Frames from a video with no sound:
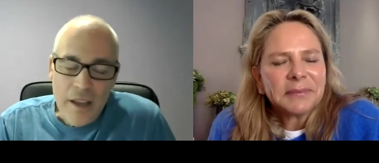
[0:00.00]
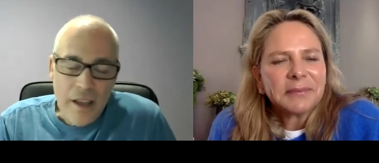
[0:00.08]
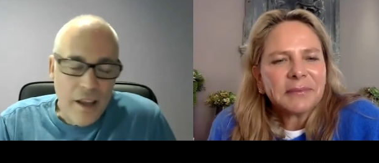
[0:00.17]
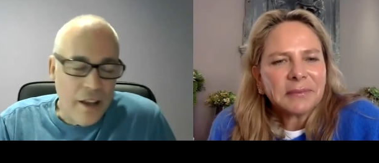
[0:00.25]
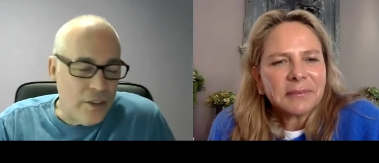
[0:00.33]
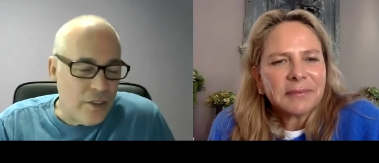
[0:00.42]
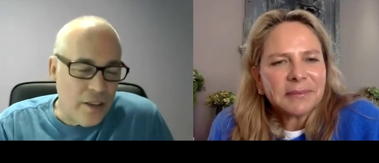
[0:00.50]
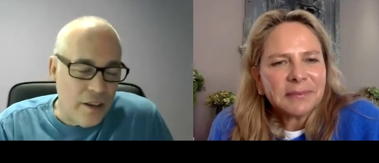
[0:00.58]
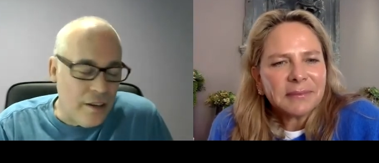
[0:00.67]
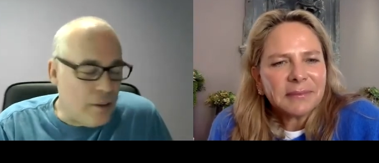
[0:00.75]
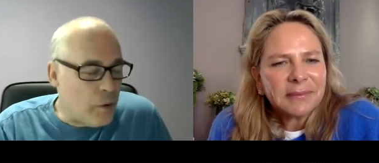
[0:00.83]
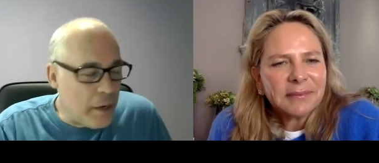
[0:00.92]
Speaker 1: I just
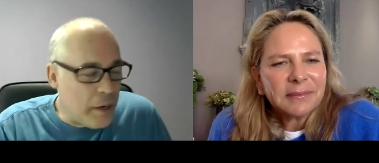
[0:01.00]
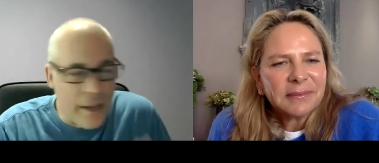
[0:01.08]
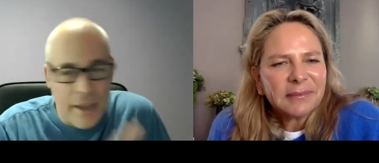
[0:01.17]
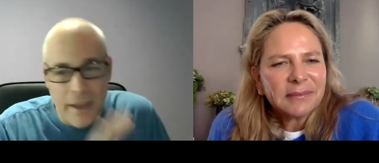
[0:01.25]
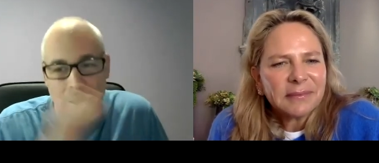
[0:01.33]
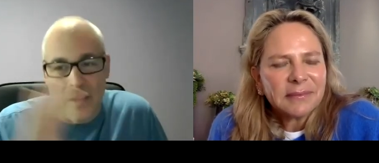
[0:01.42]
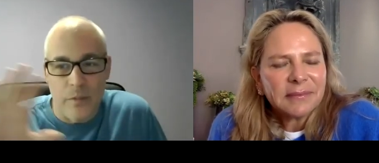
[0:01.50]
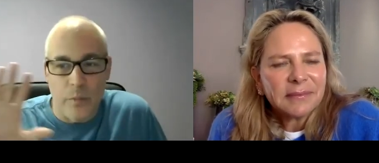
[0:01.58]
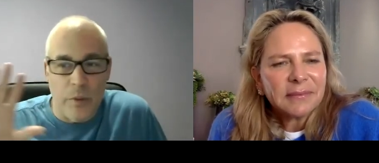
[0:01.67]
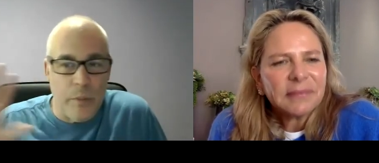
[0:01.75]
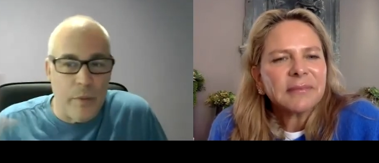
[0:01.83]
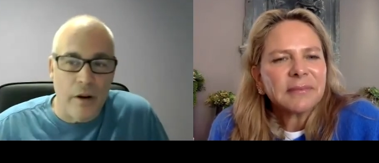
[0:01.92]
thought, you know what, I can't
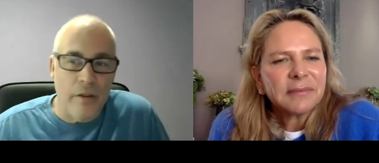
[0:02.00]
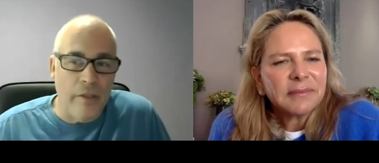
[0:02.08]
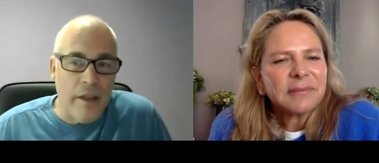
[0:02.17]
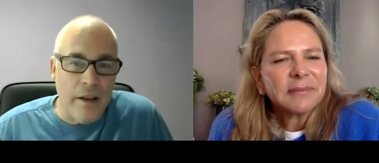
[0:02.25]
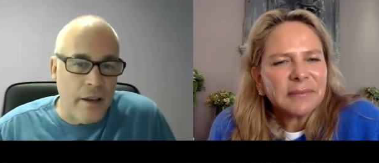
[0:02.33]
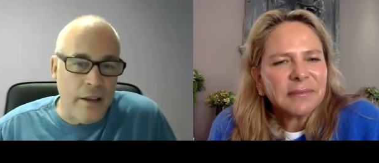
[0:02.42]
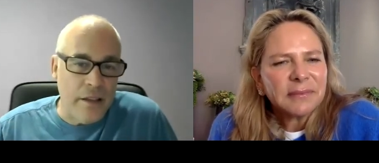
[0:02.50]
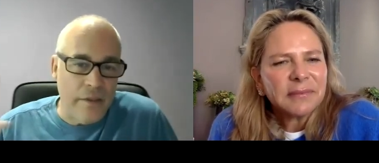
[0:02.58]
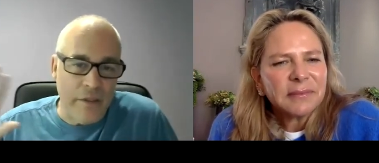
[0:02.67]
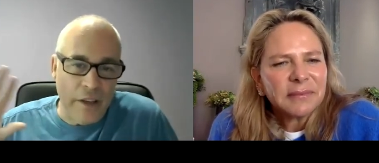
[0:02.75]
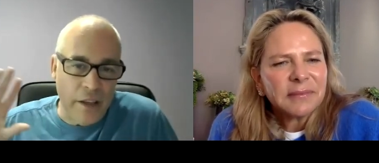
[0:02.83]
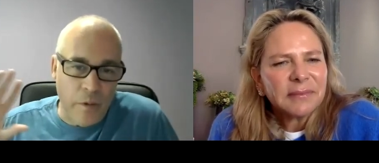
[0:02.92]
be part of that
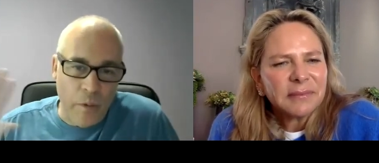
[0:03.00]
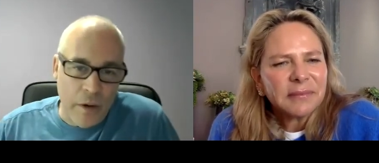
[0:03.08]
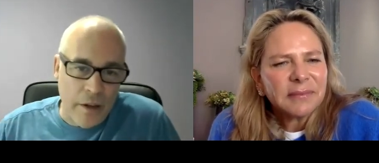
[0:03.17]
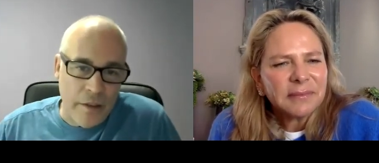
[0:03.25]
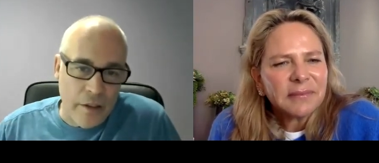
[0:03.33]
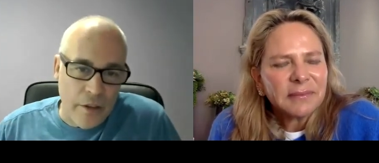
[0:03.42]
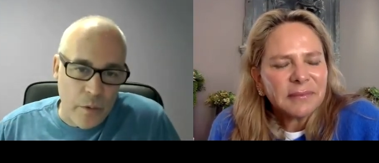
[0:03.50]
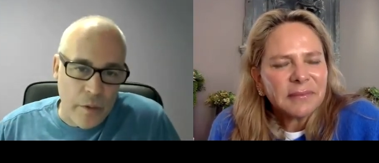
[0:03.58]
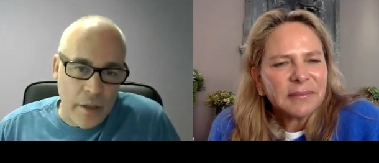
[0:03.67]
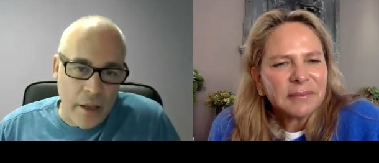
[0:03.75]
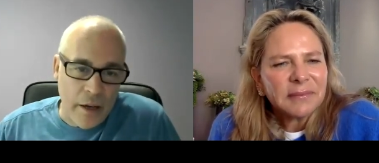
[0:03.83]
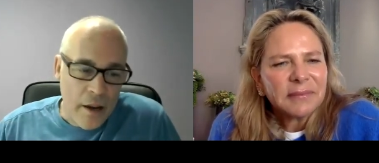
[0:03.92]
negativity. I don't want anything to do with
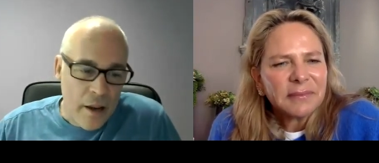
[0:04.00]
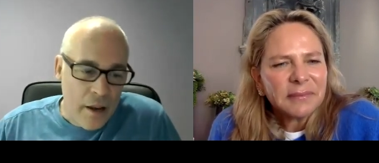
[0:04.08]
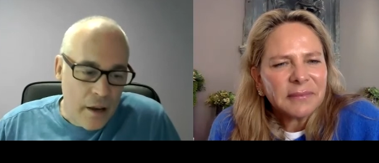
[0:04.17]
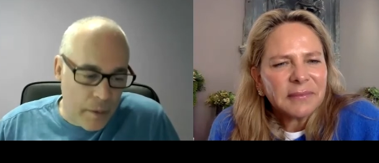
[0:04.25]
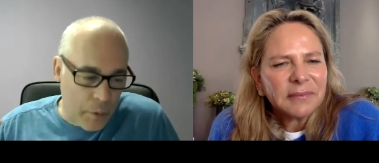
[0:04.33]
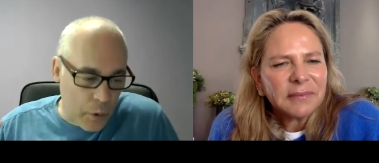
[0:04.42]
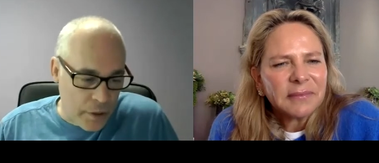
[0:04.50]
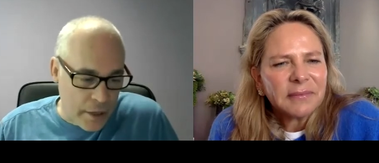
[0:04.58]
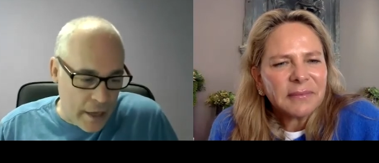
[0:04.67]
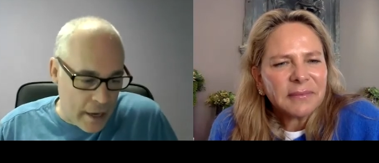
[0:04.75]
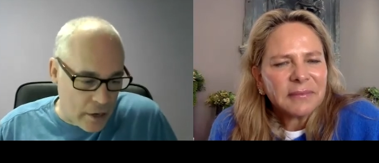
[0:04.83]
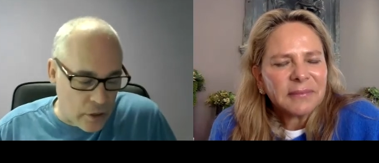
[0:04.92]
that. I'm going to
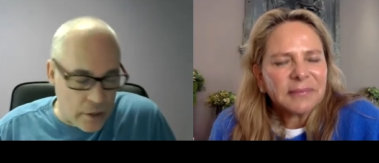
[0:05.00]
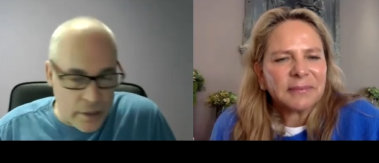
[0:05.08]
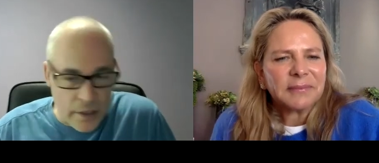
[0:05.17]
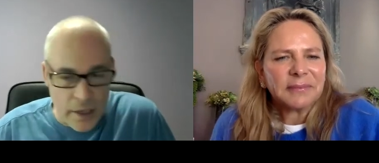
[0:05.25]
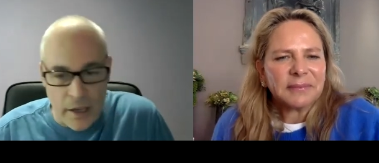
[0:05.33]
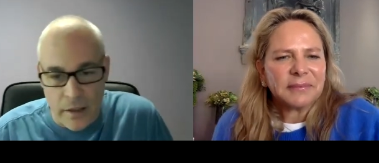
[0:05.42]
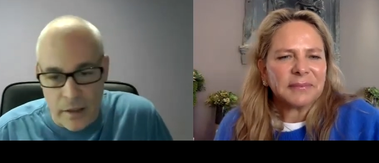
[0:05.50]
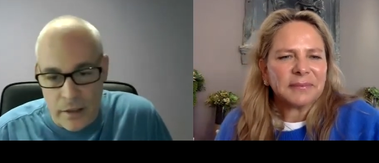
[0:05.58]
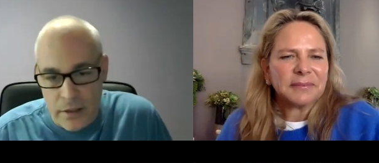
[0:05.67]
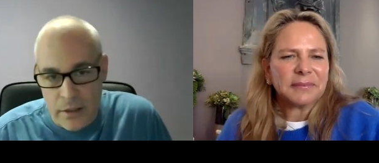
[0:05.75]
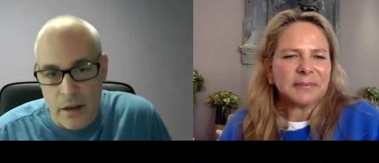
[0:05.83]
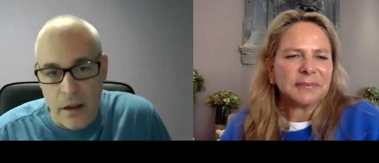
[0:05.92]
actually take
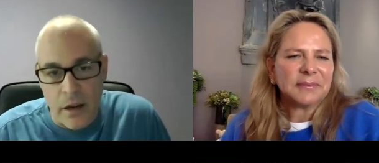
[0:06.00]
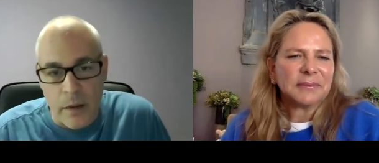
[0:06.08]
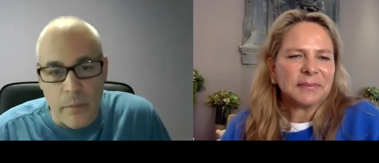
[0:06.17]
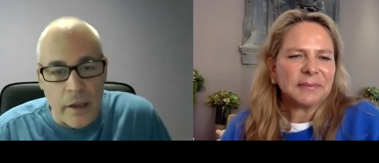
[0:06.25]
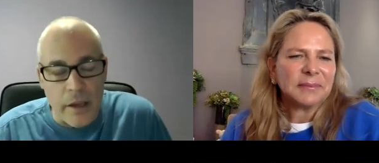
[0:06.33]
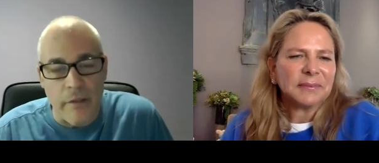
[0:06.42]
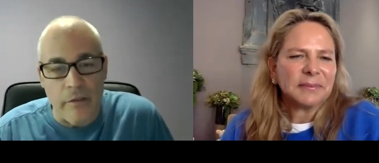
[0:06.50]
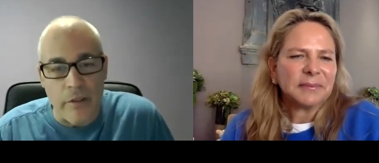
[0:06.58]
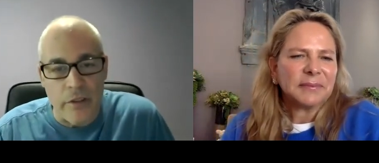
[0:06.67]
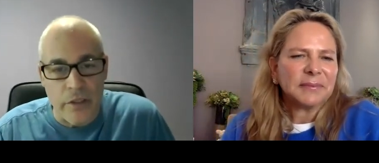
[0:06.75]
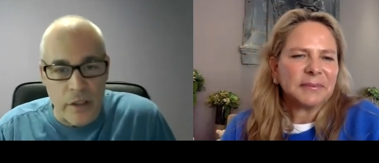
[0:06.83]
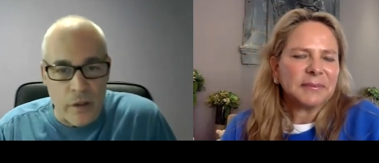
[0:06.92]
this time that every
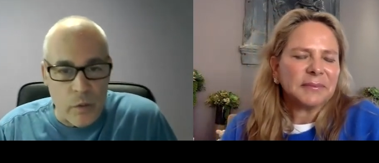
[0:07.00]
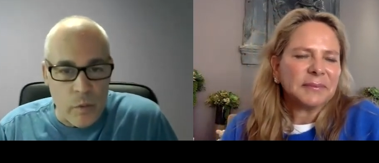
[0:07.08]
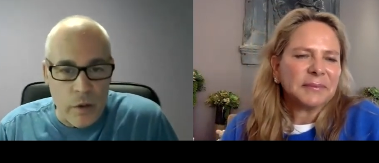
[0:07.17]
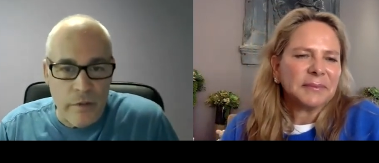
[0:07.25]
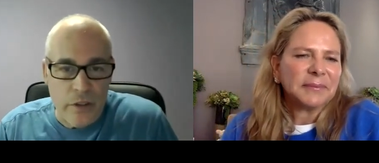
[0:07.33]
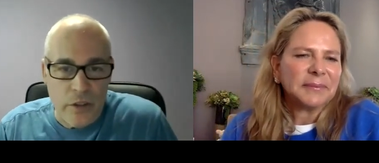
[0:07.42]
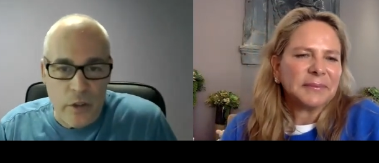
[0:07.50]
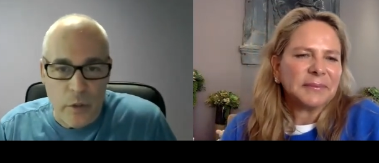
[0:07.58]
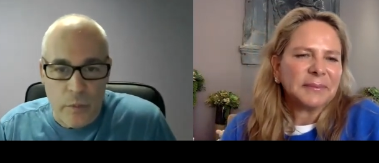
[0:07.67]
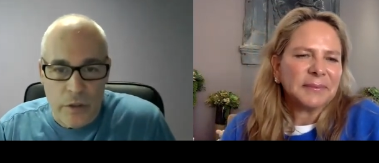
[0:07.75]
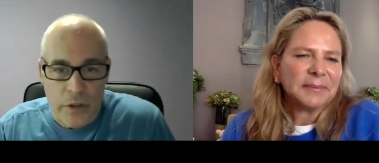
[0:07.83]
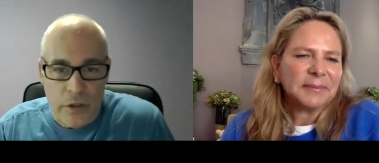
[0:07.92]
single one of us
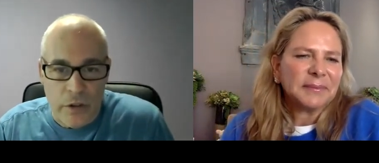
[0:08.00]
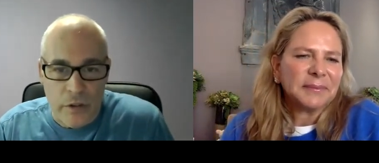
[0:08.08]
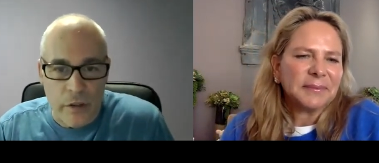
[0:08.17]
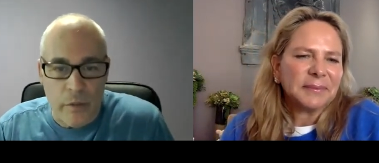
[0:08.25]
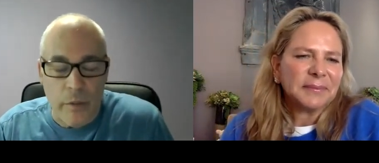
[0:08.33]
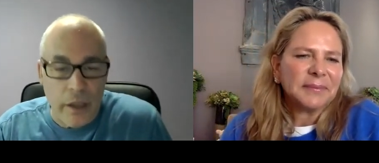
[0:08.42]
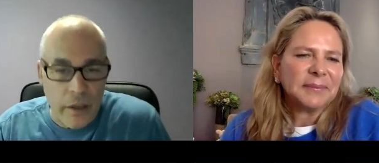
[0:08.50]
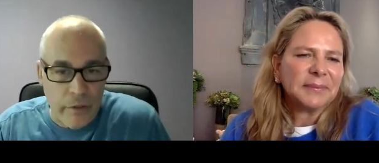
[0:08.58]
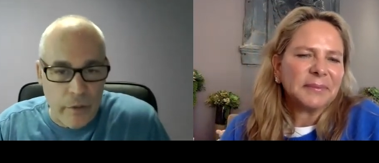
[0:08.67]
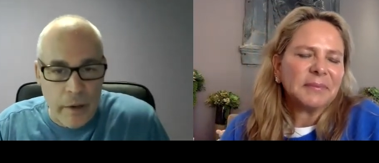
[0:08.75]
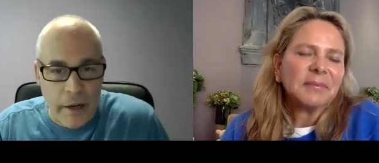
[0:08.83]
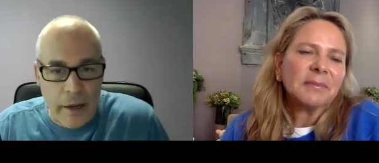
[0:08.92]
humans on earth have been
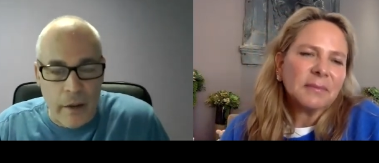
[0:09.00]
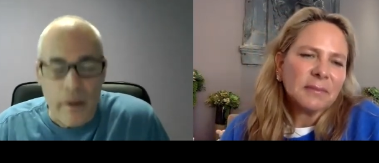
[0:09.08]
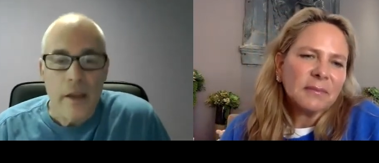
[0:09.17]
given right now